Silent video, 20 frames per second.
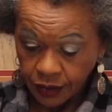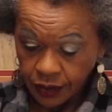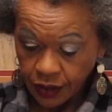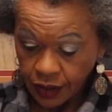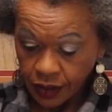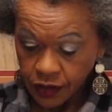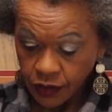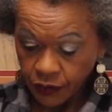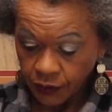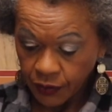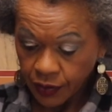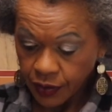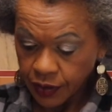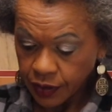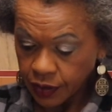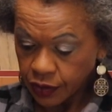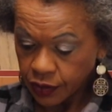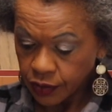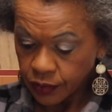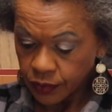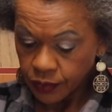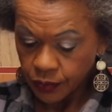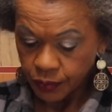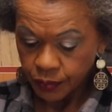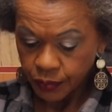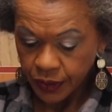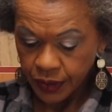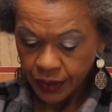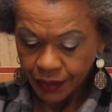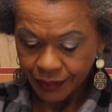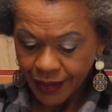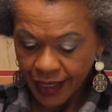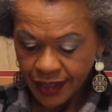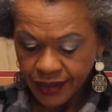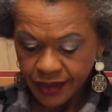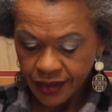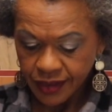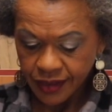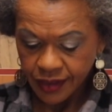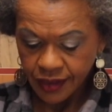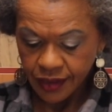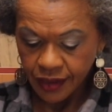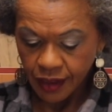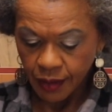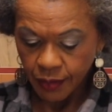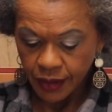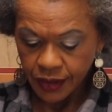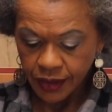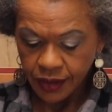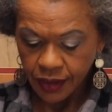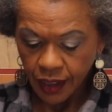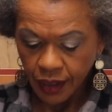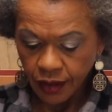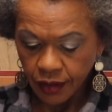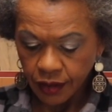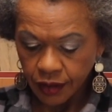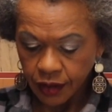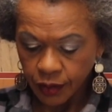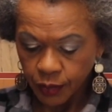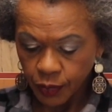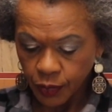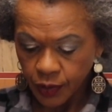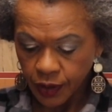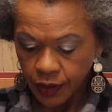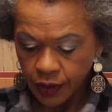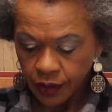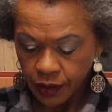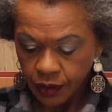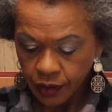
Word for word: I think it's very cute, but I just, it's not my style anymore.